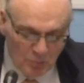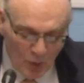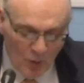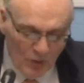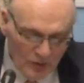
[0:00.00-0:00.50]

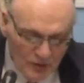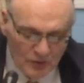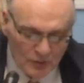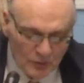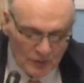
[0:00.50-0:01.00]
born
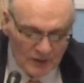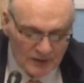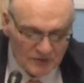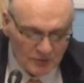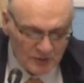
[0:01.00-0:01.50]
anew
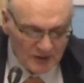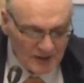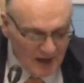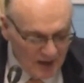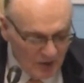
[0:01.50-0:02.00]
into an
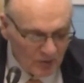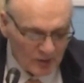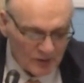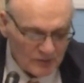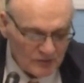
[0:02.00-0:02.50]

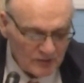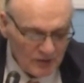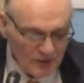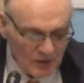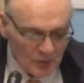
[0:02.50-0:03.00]
inheritance
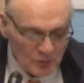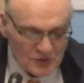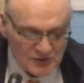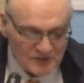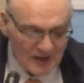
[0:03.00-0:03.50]

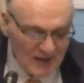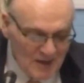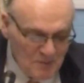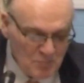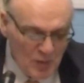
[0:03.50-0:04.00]
which is
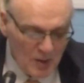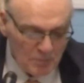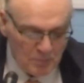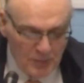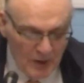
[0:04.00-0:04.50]

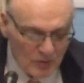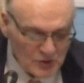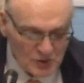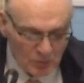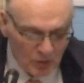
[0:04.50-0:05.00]

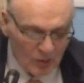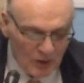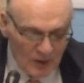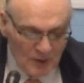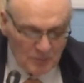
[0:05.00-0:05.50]
imperishable,
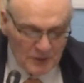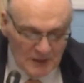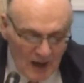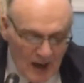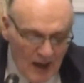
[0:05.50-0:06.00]

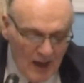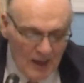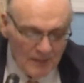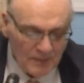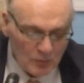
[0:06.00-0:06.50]

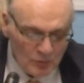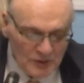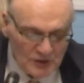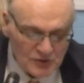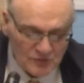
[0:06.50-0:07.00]
beyond the
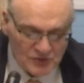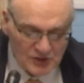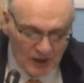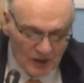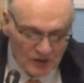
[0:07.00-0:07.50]
reach of
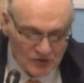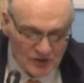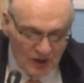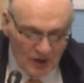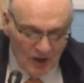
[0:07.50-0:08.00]

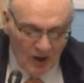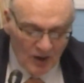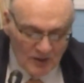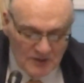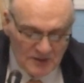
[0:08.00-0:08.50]
change,
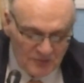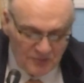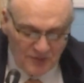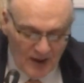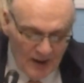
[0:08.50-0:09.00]

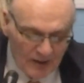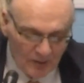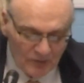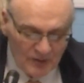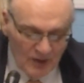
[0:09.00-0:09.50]

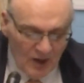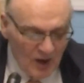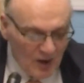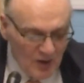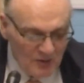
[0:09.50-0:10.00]
undefiled,
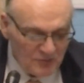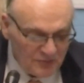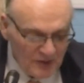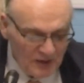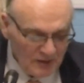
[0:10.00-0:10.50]

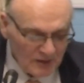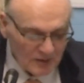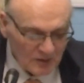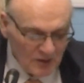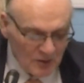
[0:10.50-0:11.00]

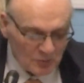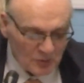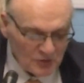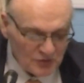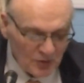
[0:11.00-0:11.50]
unfading,
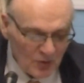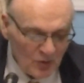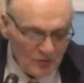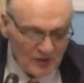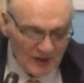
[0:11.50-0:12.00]

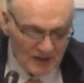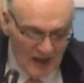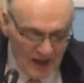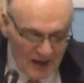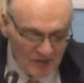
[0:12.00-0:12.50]
reserved in
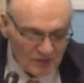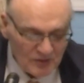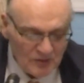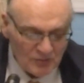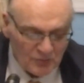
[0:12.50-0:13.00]

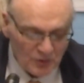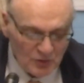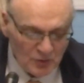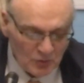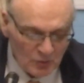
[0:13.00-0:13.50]
heaven for
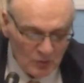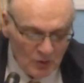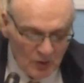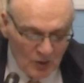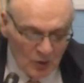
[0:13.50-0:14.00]
you,
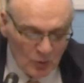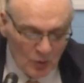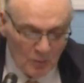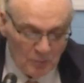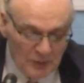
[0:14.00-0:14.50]

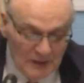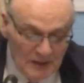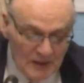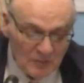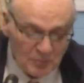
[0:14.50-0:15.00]
who are
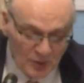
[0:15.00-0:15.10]
being